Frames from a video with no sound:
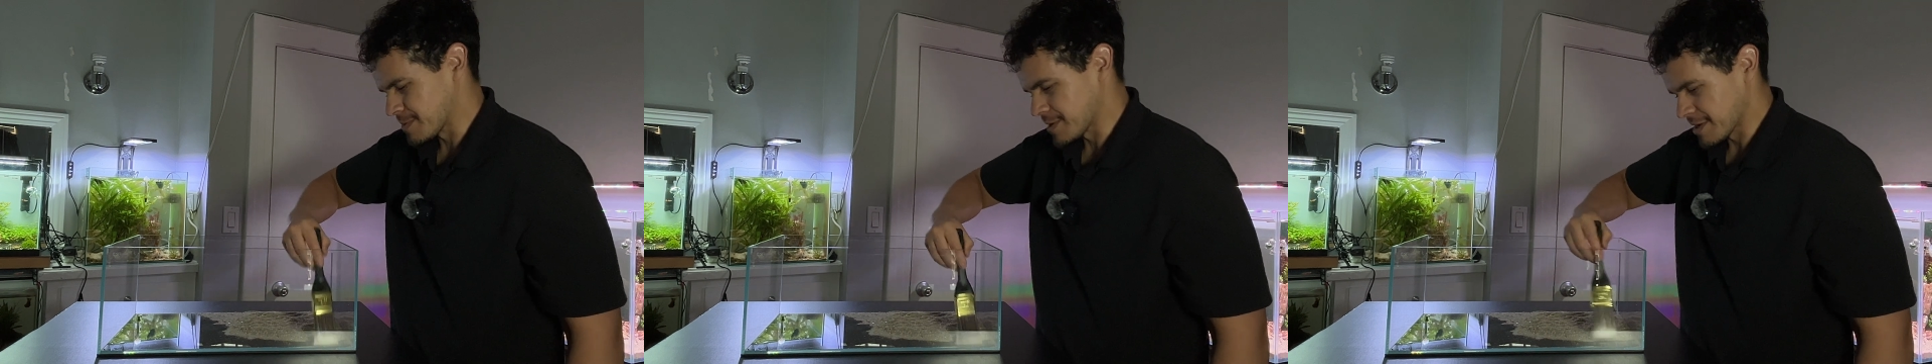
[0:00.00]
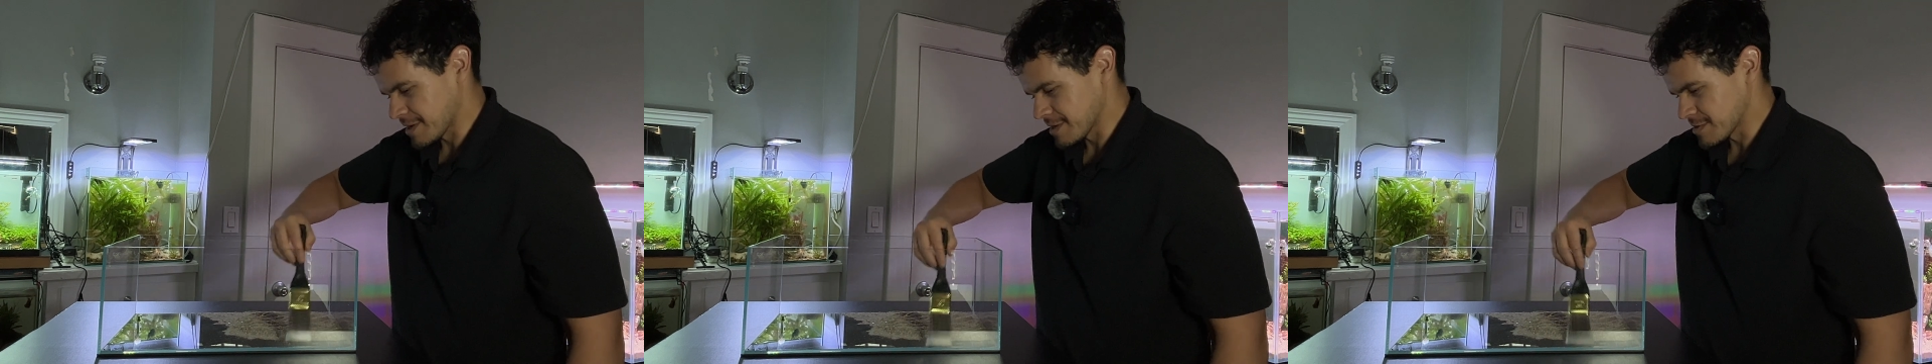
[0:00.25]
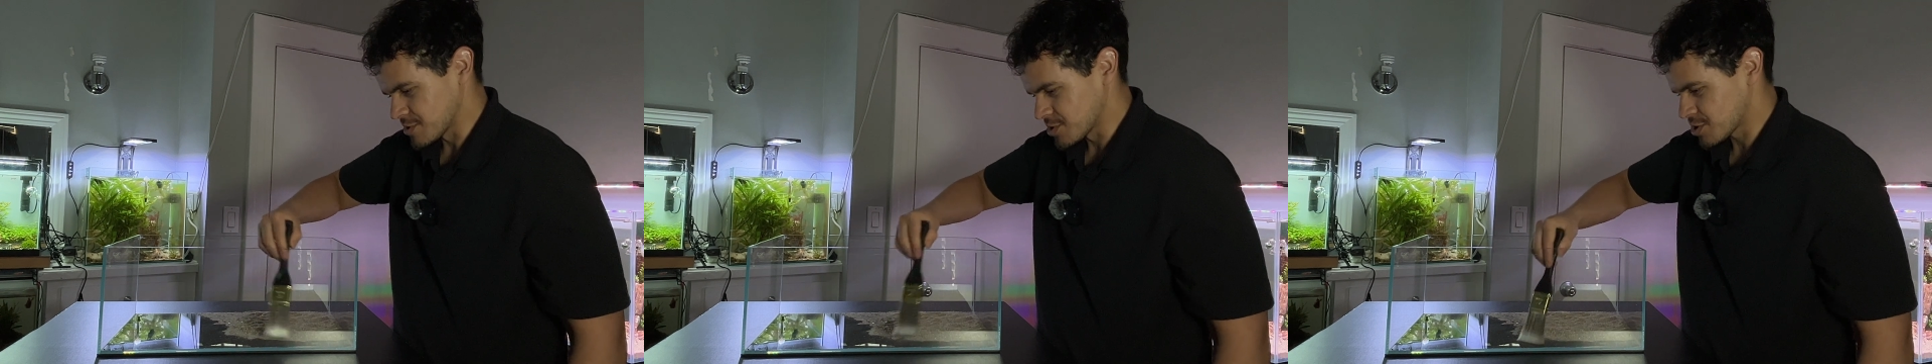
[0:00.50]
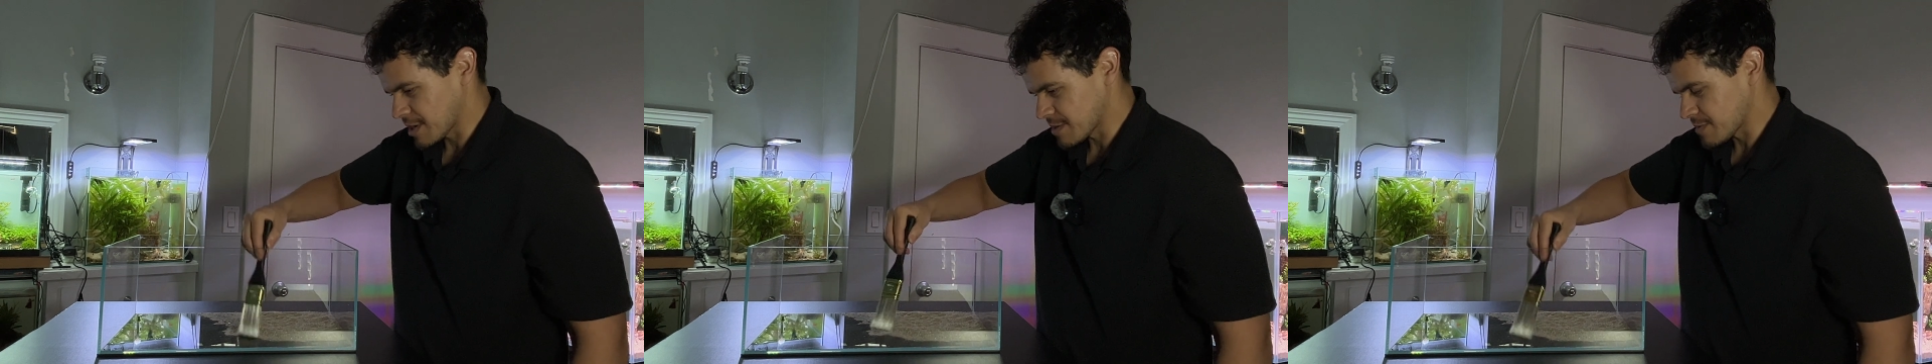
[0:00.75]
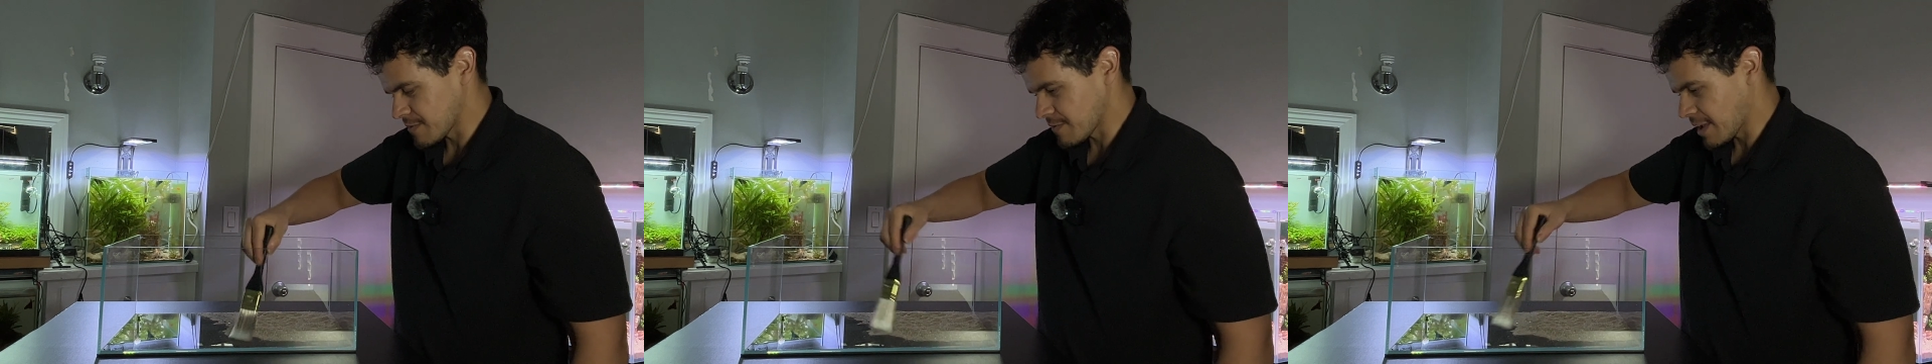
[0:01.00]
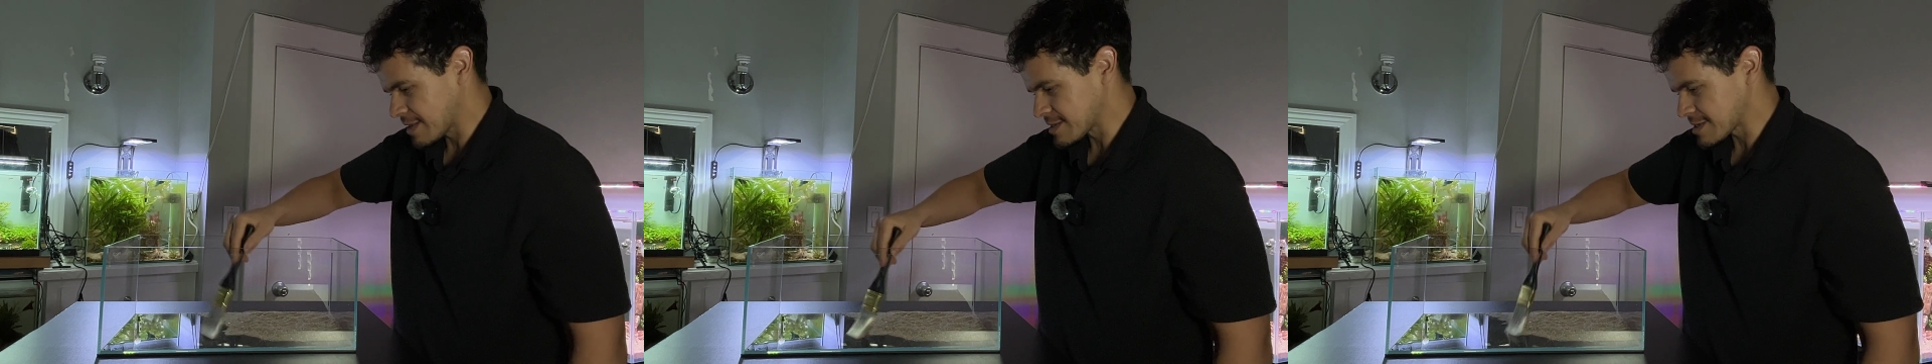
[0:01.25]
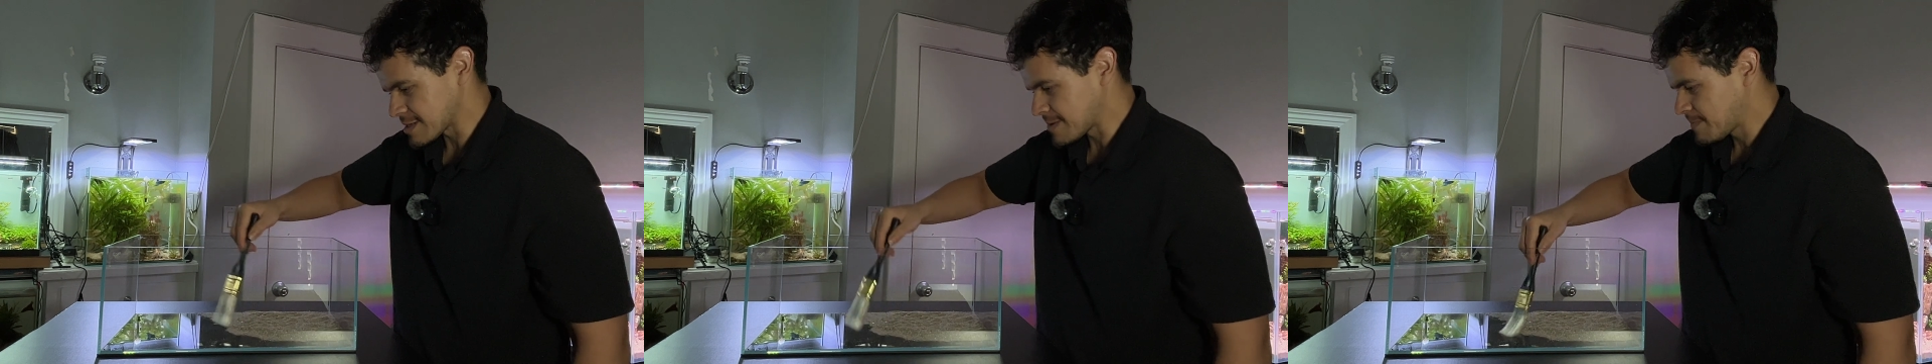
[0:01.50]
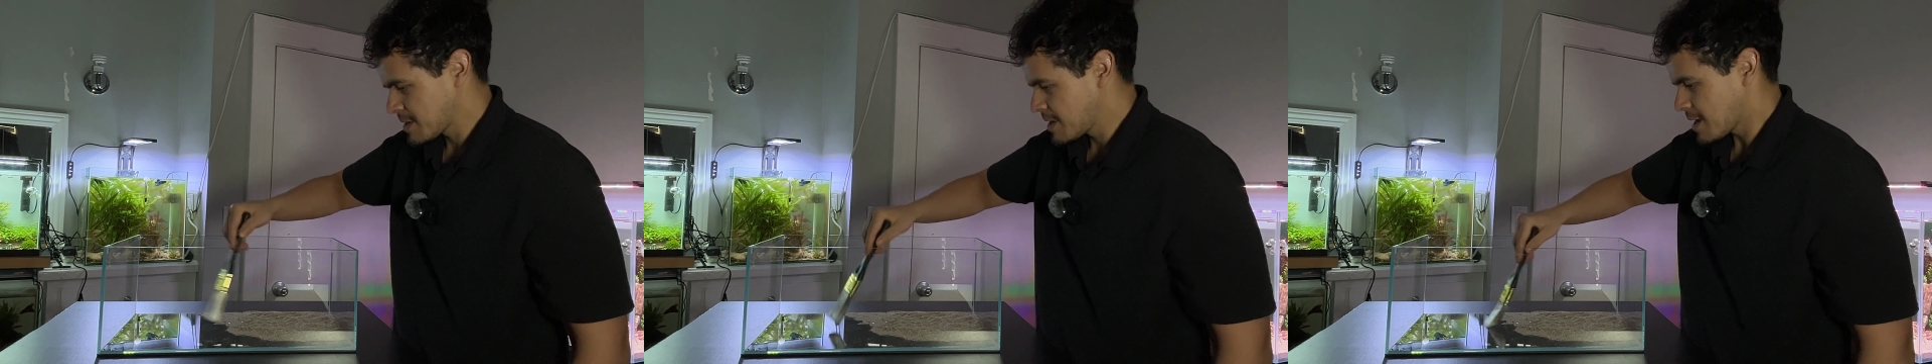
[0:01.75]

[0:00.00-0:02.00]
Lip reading: oh my god, they're just trying to be fancy.